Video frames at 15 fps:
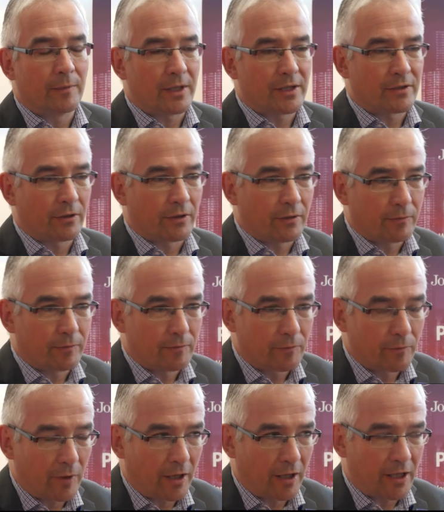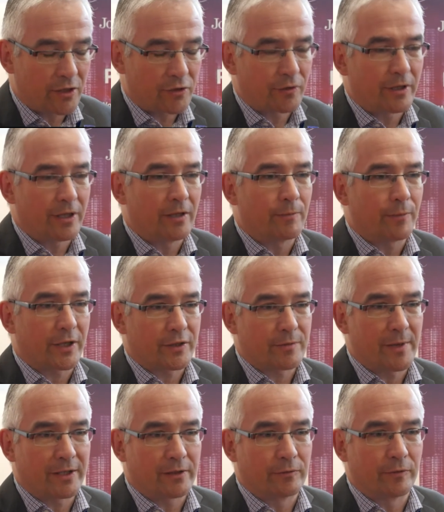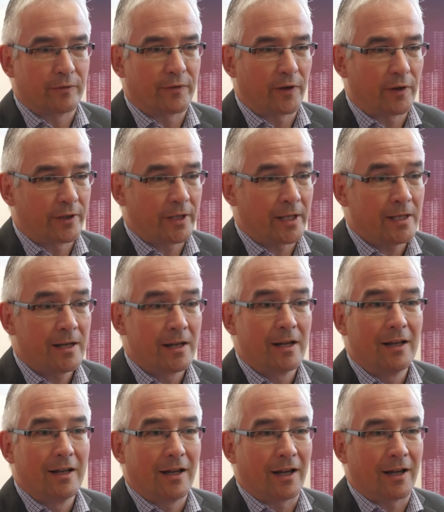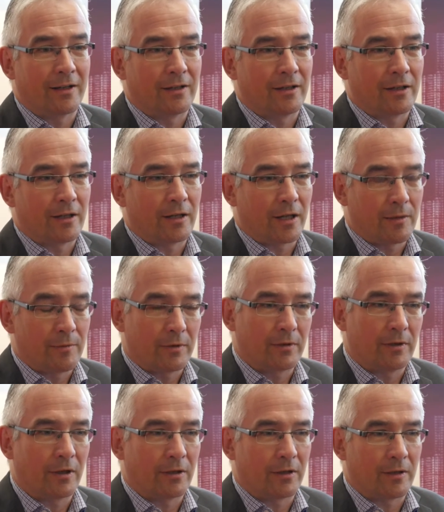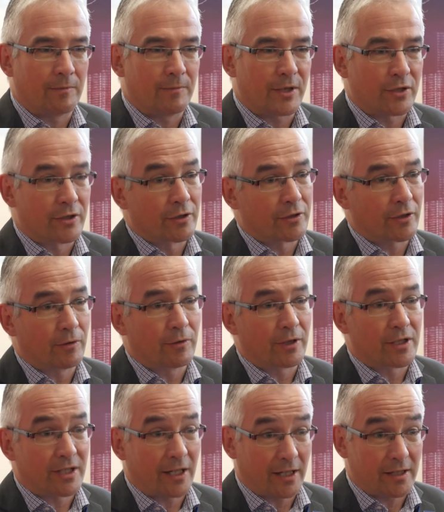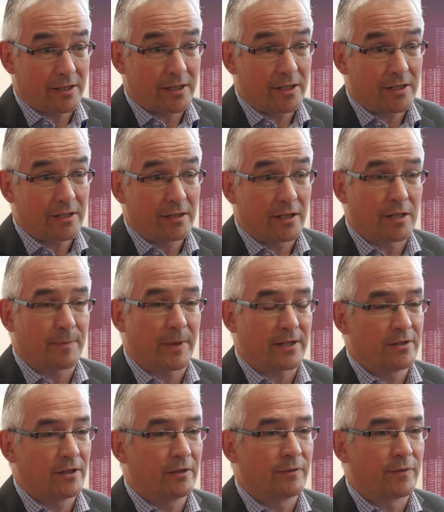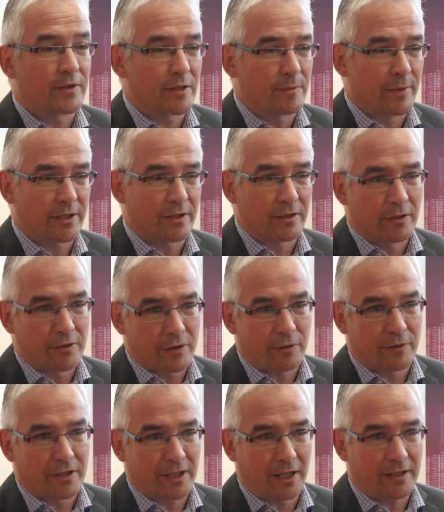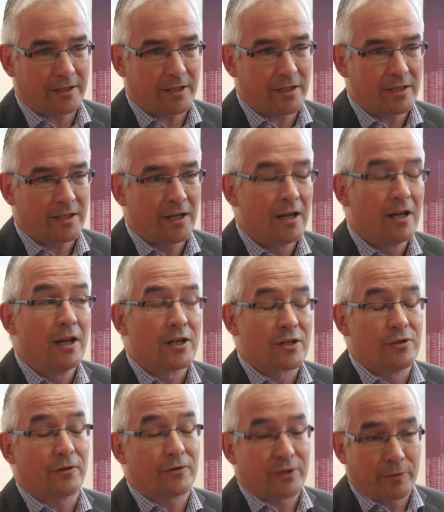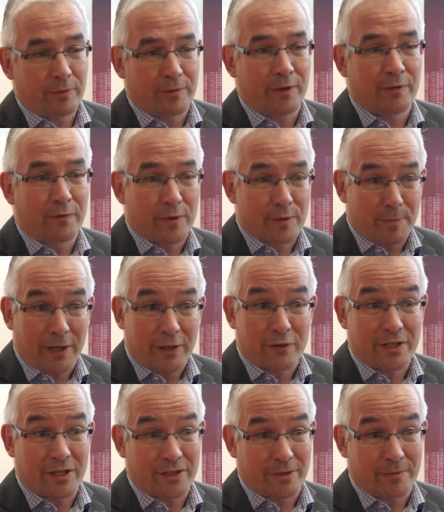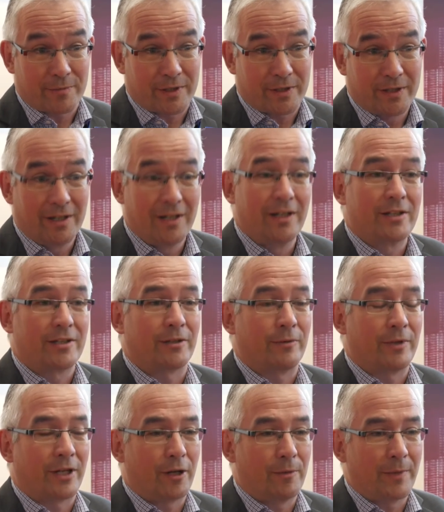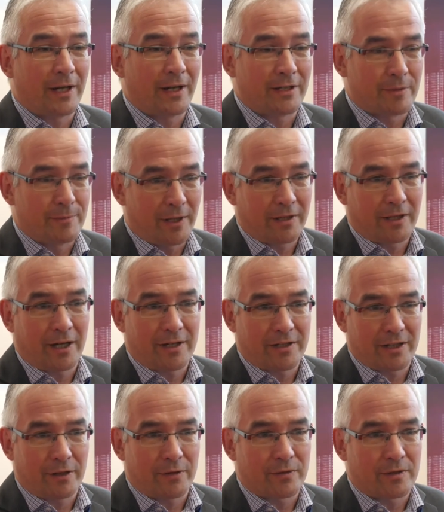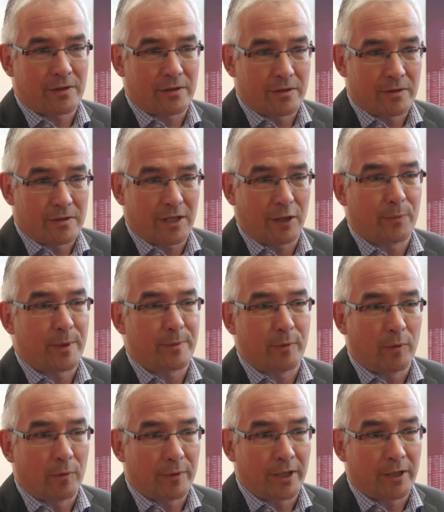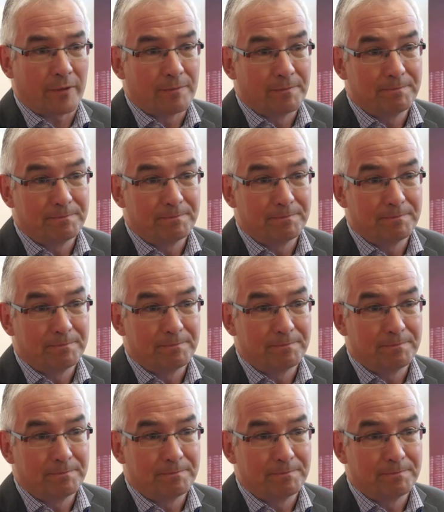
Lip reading: It's got a history in precious metal refining and emission control catalysis. It's best known for its emission control catalysis. It's not so well known for its battery systems. So we come here to market ourselves and tell people what we do.